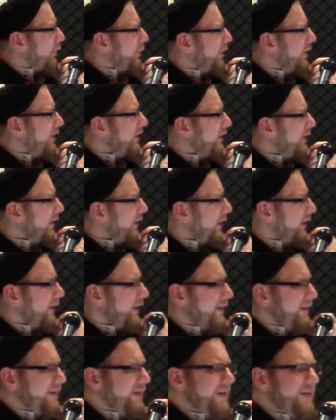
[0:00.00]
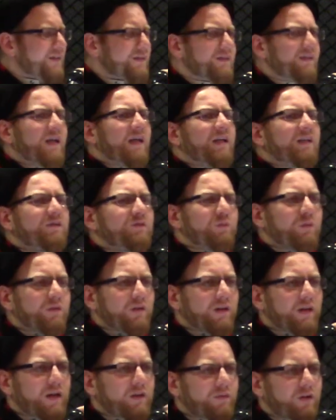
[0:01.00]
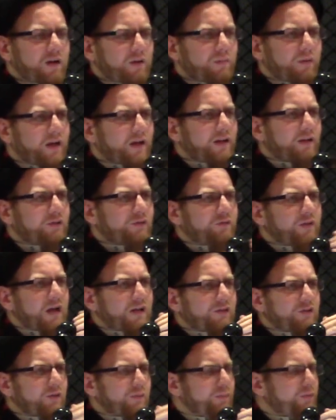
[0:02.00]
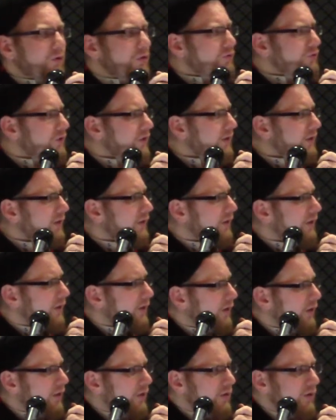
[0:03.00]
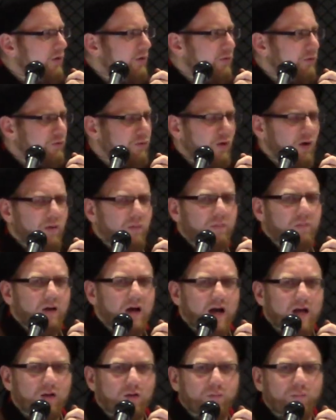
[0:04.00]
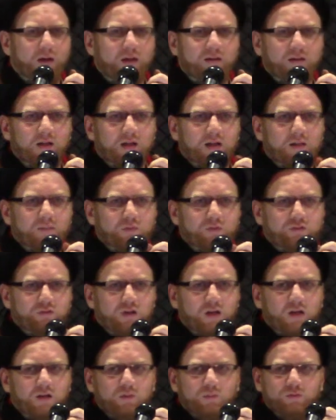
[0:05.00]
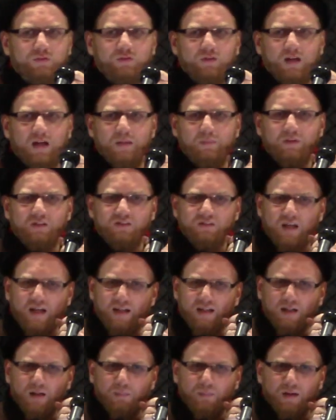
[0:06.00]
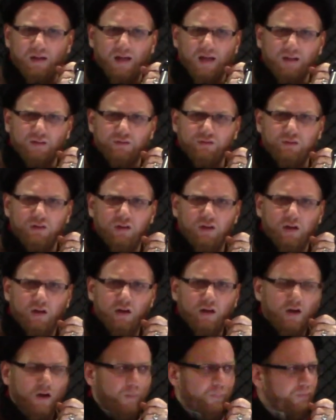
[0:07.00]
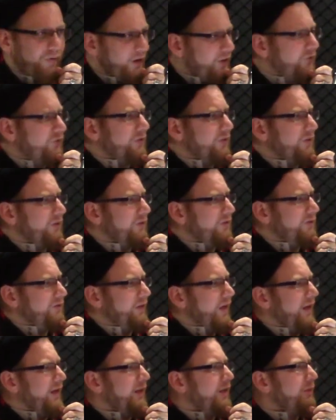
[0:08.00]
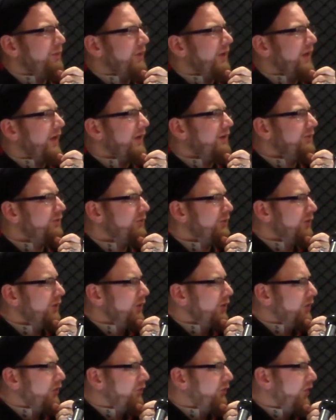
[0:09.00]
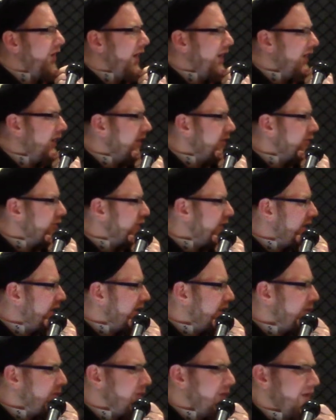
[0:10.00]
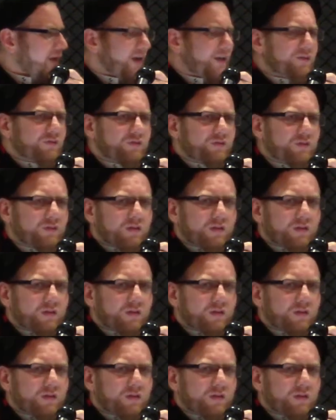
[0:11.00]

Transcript: we learn in these days, when the day of Arba'in is fast approaching, from Ahlul Bayt alayhimu salatu wasalam, is standing up against oppression, standing up against violence, standing up against